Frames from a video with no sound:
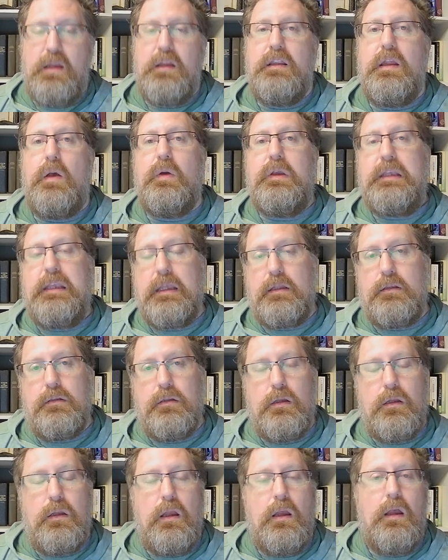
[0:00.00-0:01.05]
Now, again,
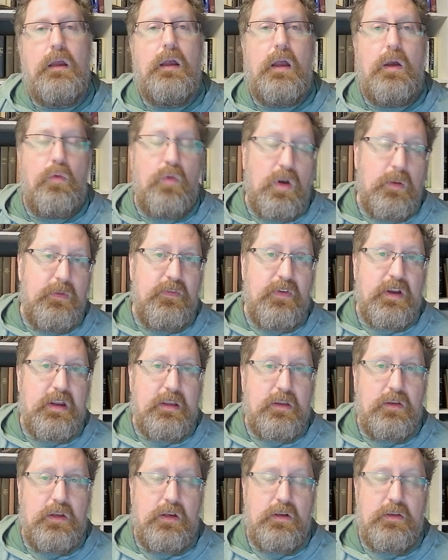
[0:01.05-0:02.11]
I want to be very
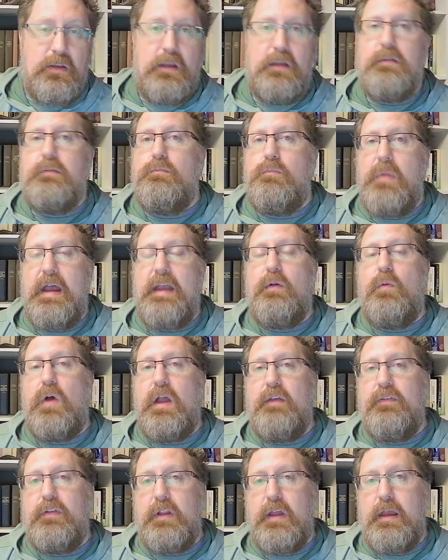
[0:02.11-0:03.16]
clear that my
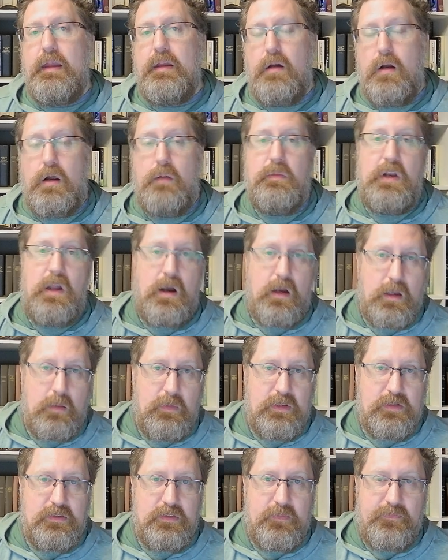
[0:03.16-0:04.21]
wife and I are
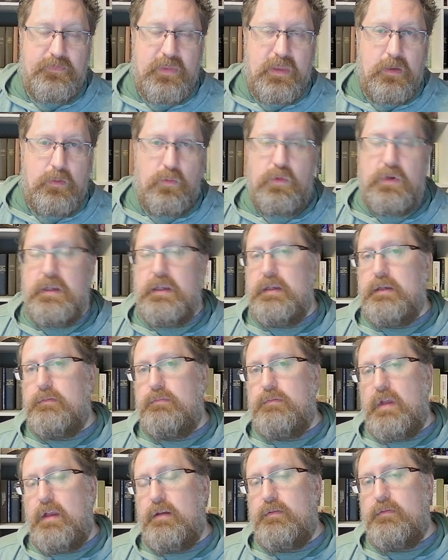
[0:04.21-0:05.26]
monogamous. We
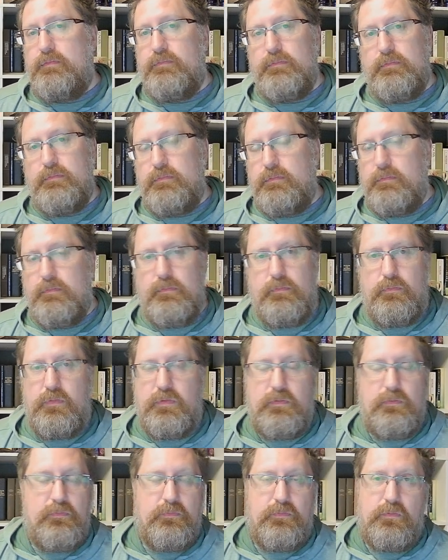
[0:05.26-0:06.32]
have
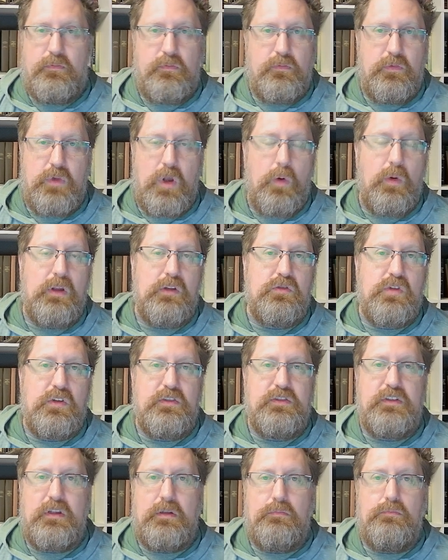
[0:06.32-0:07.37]
no
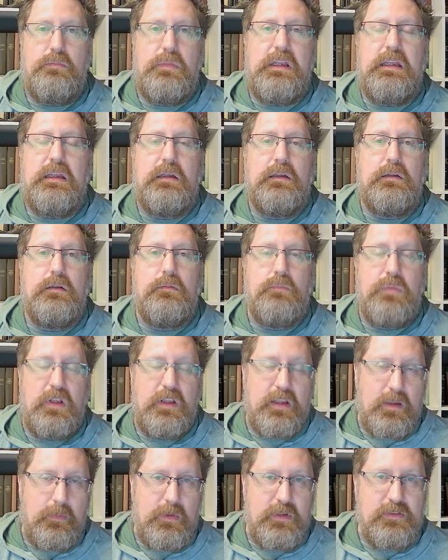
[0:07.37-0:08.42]
interest in being
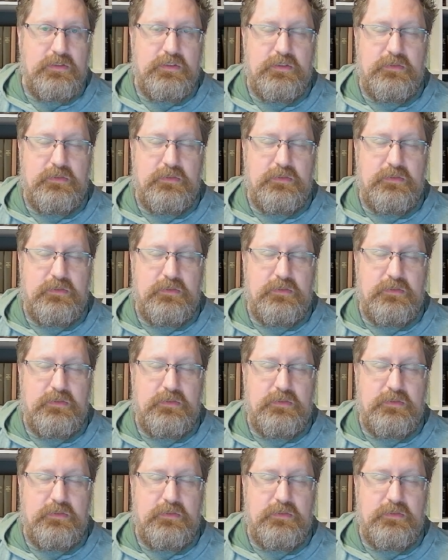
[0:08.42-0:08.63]
polygamists.